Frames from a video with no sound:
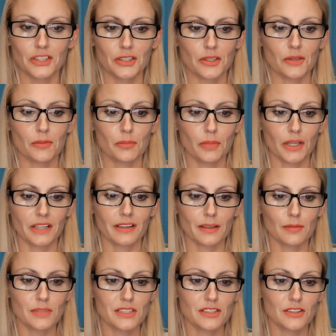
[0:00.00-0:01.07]
But I'm
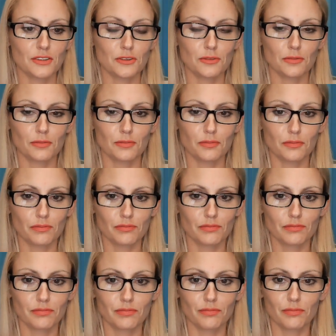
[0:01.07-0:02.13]
still
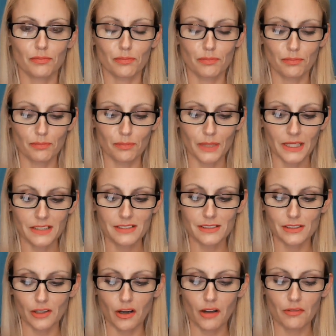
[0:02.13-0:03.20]
pissed
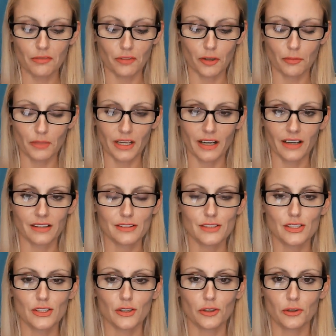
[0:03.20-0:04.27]
off from that.
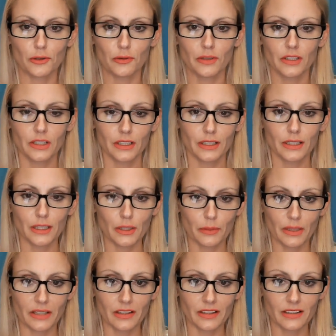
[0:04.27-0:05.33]
So
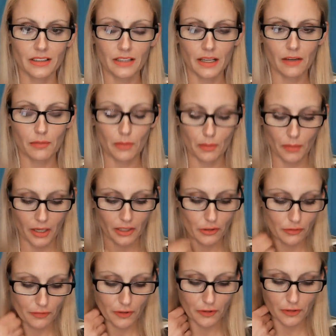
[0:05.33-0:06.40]
anyway, I didn't have my
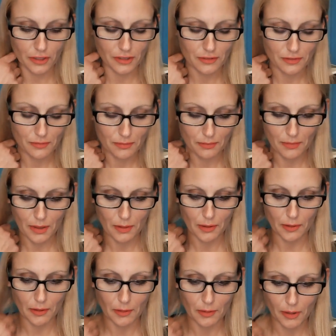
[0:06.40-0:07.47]
microphone on. My
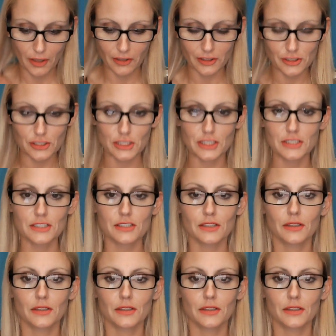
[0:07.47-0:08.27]
apologies.